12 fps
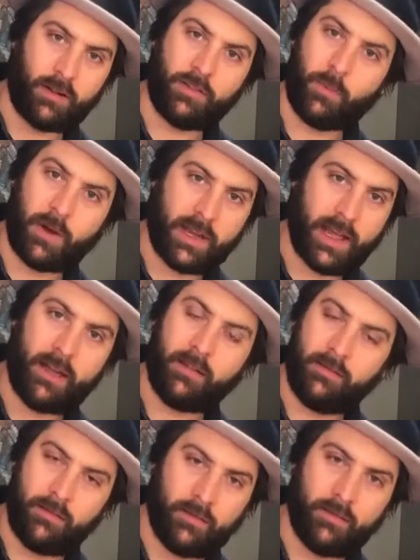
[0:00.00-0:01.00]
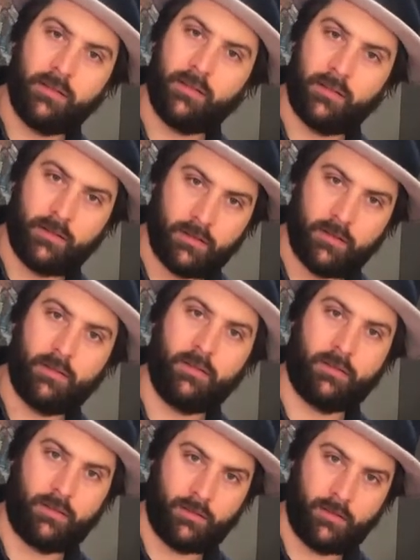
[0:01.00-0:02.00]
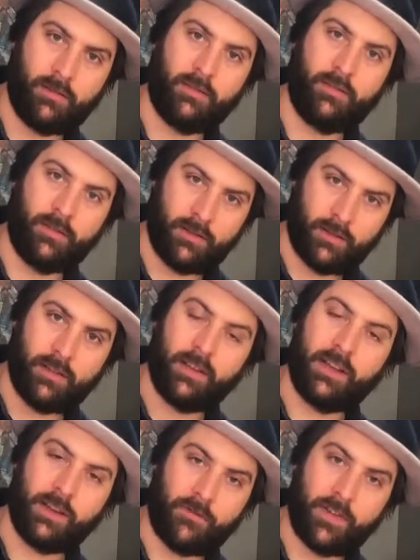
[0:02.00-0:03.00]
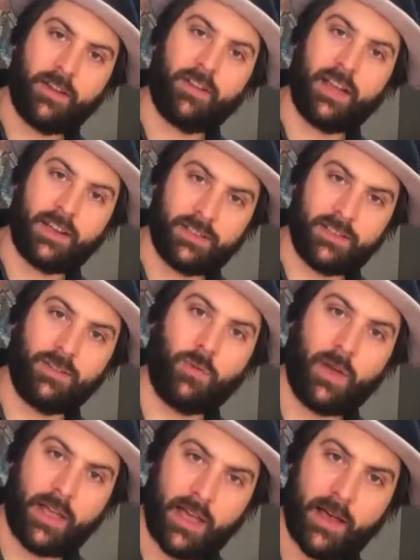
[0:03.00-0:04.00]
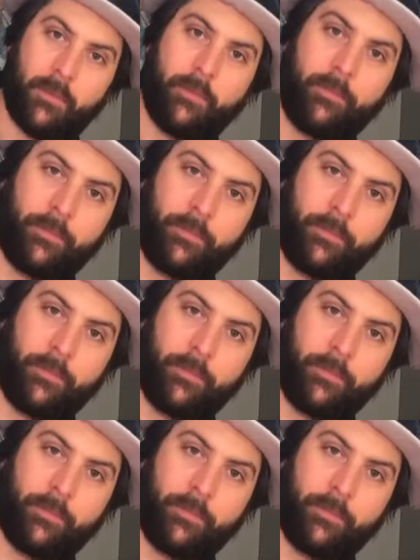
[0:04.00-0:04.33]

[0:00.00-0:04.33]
the way down, and your finger catches on the way up.